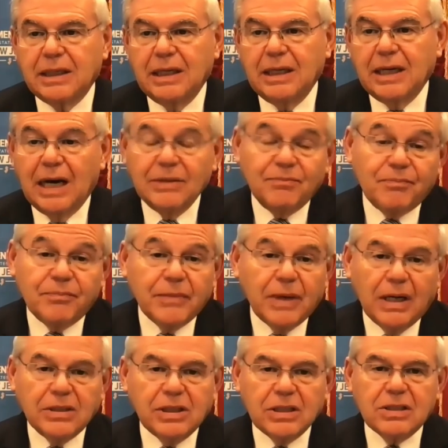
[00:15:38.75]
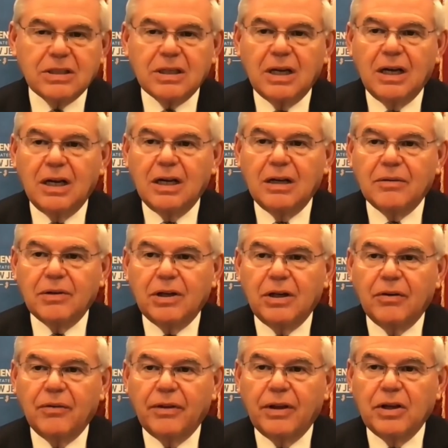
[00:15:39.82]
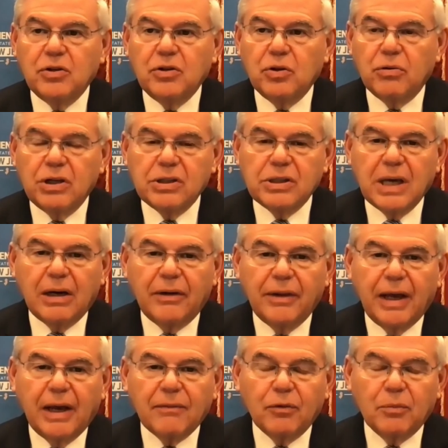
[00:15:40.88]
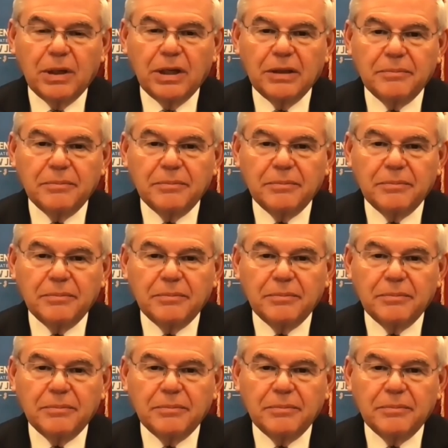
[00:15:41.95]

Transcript: And I just, the jury is out on that for me.